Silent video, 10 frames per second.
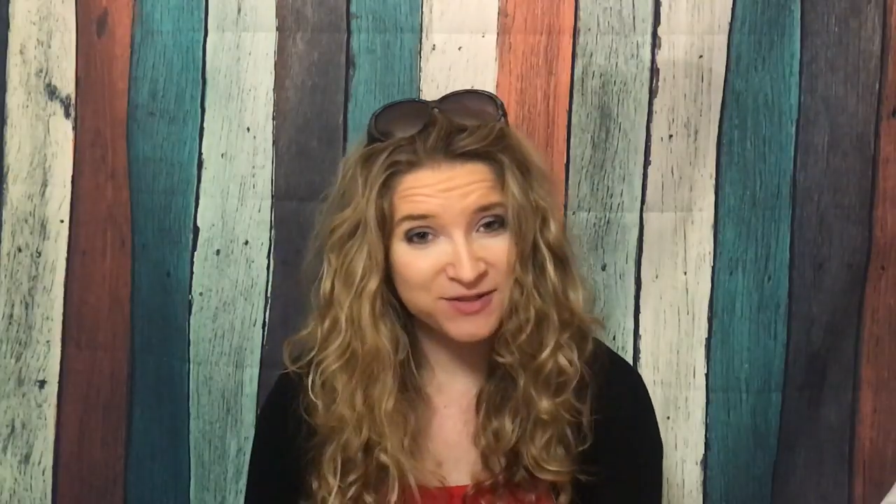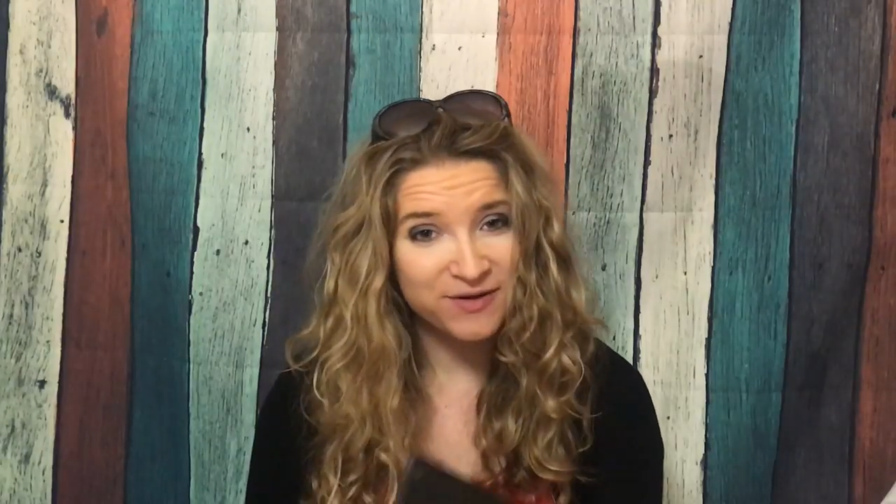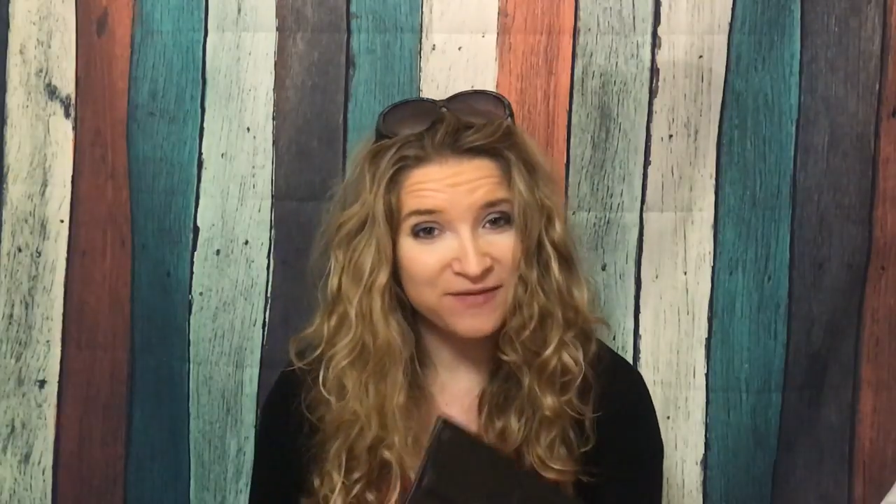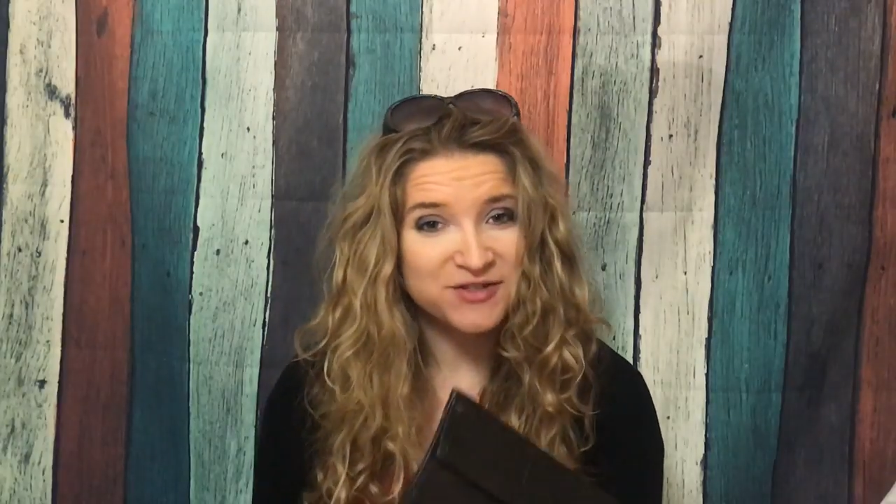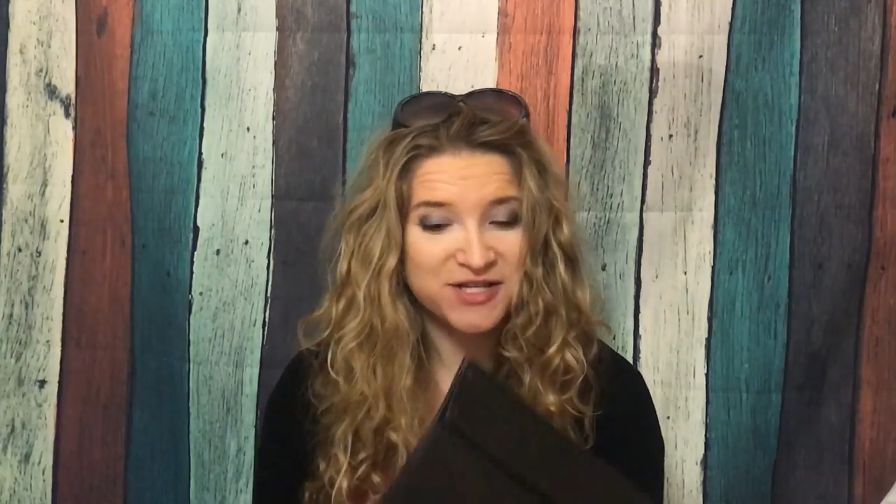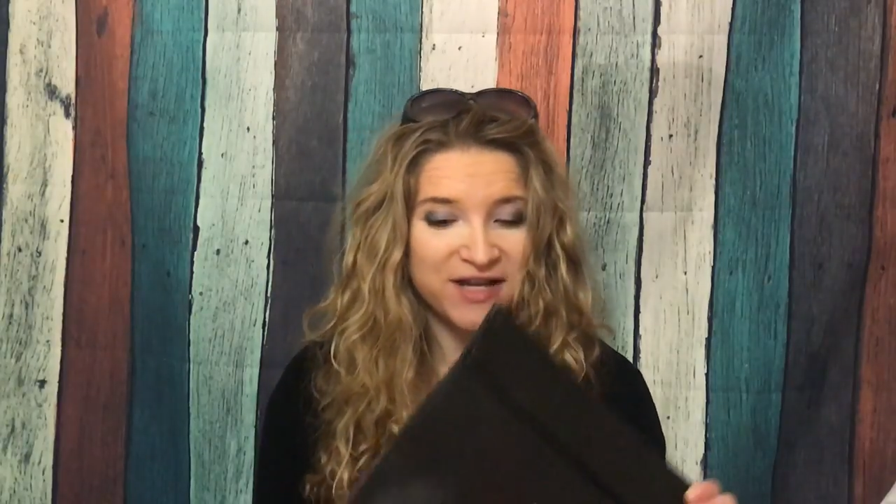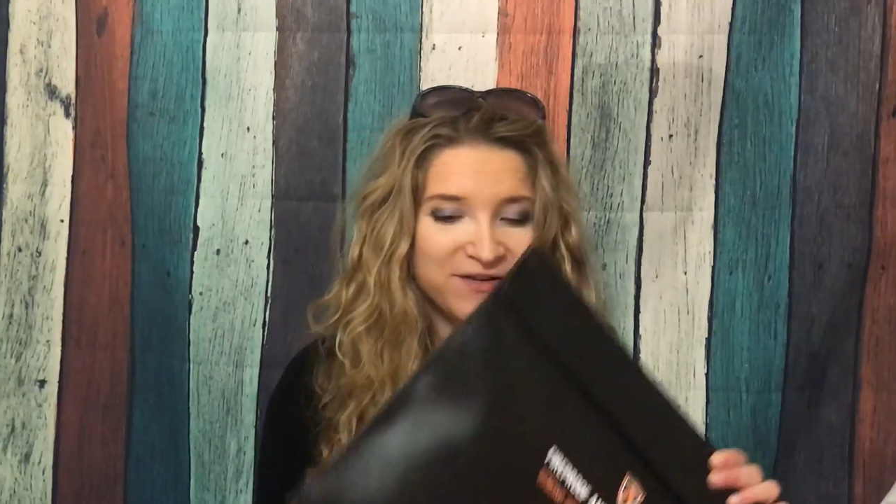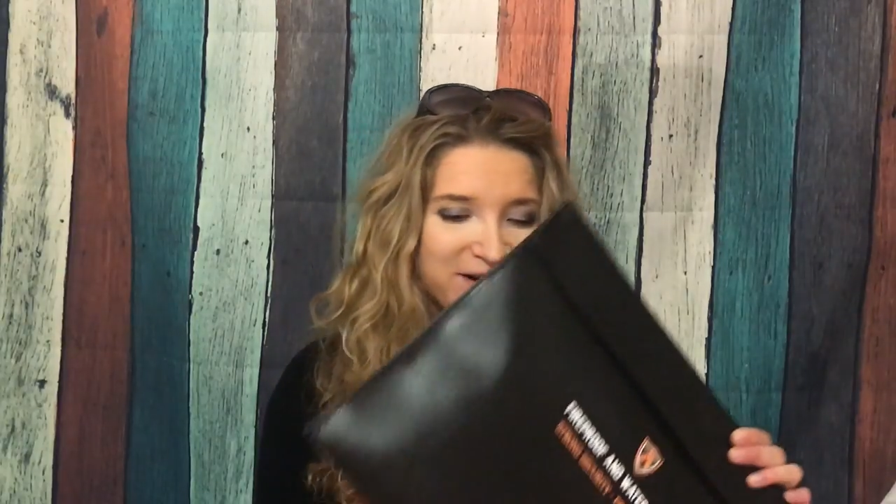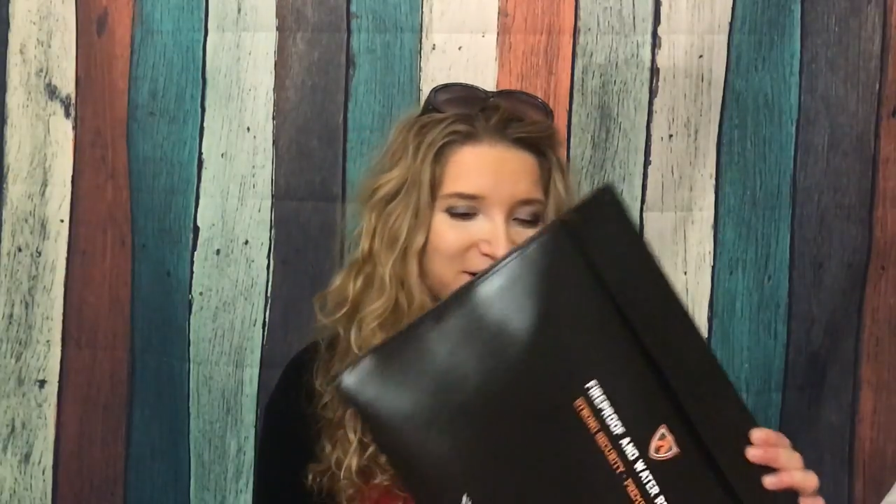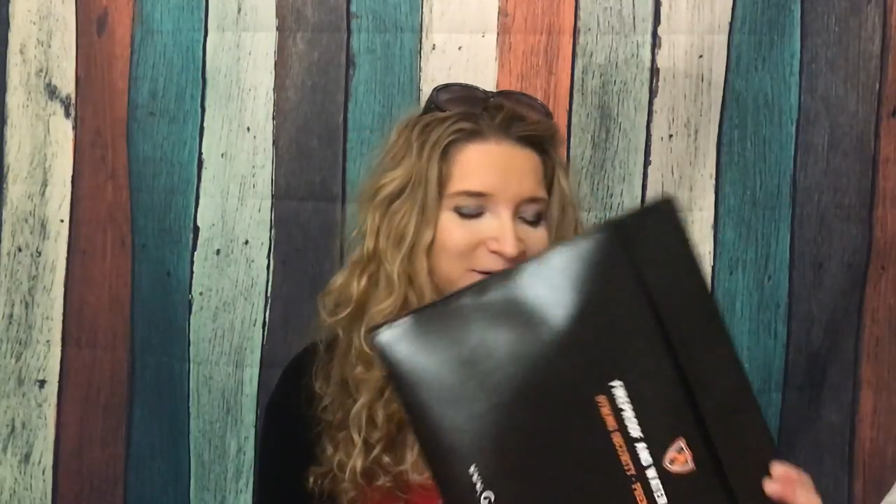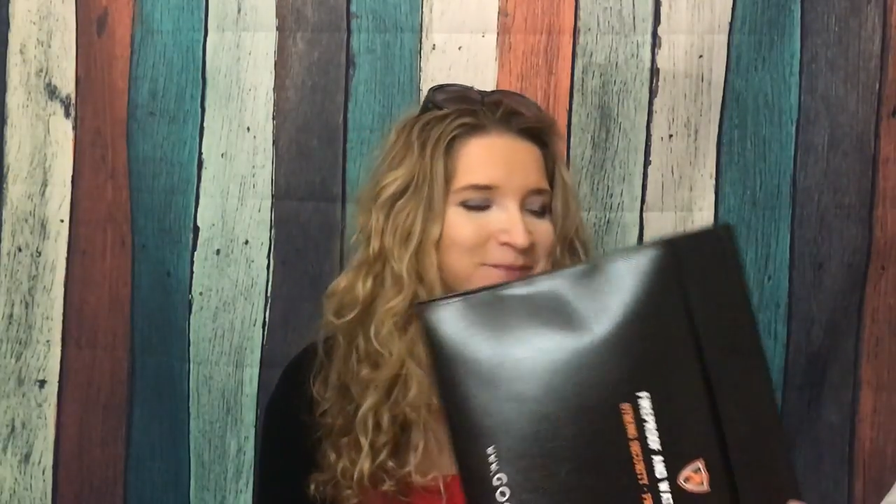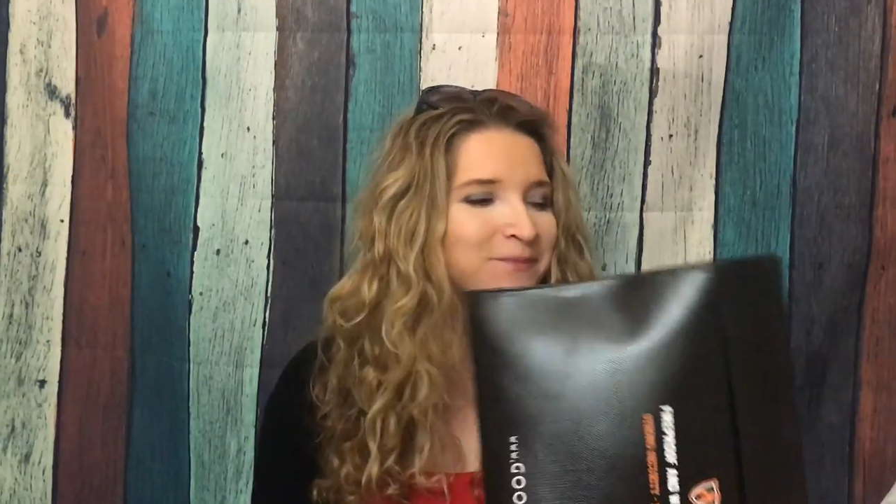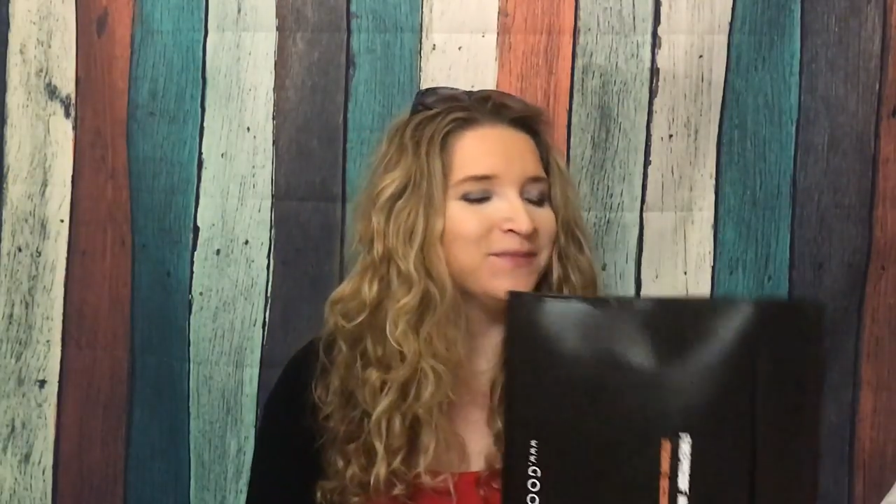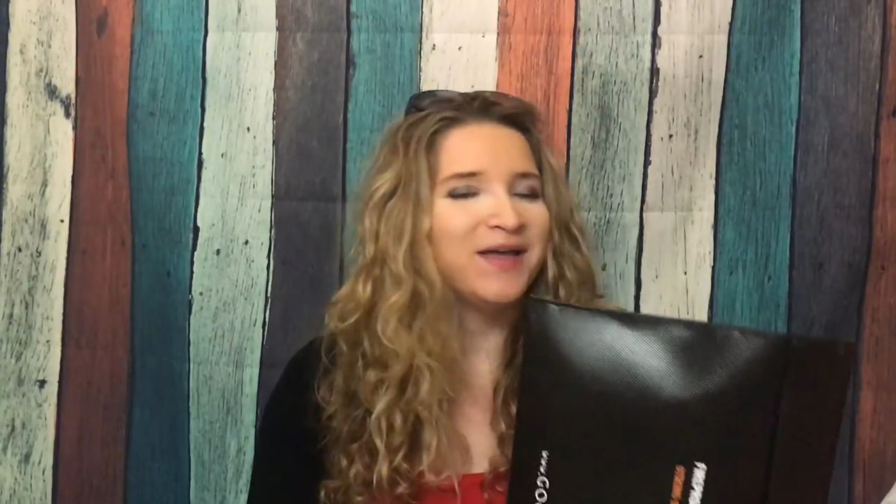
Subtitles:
We do have a generator.